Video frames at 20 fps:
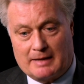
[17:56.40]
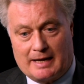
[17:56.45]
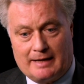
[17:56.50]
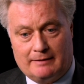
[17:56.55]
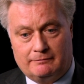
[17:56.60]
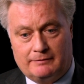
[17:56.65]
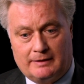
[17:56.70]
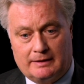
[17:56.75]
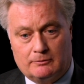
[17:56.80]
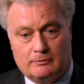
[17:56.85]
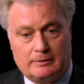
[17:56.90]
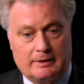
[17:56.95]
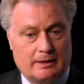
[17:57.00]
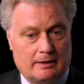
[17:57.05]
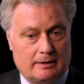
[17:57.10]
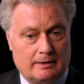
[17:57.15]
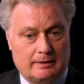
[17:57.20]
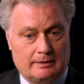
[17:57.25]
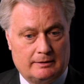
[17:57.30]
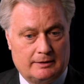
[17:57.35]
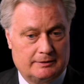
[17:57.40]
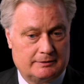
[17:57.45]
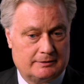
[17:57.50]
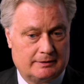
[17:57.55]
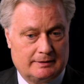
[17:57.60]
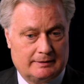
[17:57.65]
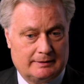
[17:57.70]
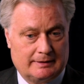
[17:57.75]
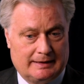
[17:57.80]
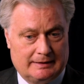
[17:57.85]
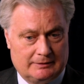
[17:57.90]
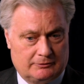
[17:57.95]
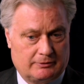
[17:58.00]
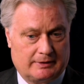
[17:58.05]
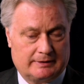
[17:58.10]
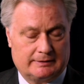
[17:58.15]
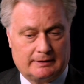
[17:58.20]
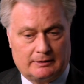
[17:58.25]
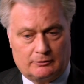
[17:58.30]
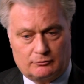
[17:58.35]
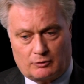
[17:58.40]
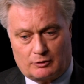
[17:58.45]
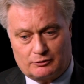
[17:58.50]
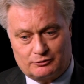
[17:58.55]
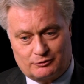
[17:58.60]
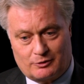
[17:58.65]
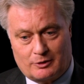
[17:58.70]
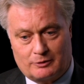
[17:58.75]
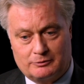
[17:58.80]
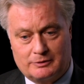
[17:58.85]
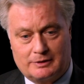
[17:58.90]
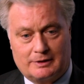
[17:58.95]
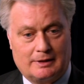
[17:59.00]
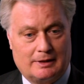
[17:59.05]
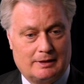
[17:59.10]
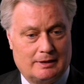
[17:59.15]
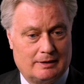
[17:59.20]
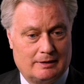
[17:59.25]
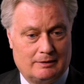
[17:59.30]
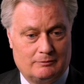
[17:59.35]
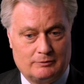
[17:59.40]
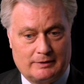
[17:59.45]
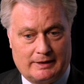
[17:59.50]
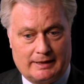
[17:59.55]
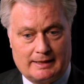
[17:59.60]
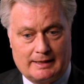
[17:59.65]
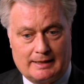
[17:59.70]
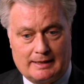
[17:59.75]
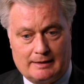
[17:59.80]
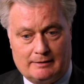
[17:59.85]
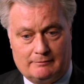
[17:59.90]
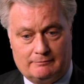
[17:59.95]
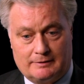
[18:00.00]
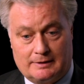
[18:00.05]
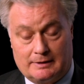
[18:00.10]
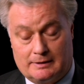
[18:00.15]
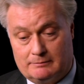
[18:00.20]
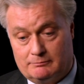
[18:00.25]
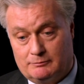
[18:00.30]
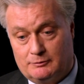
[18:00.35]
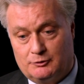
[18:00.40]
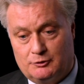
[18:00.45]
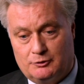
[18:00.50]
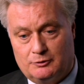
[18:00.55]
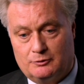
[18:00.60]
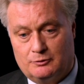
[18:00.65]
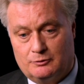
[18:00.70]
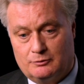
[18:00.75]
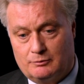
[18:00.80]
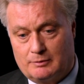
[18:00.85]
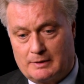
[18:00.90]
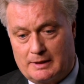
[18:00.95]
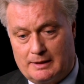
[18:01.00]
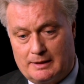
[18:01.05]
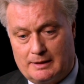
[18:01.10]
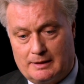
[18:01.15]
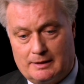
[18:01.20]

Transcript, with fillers: I think we are at an interesting crossroad. We have two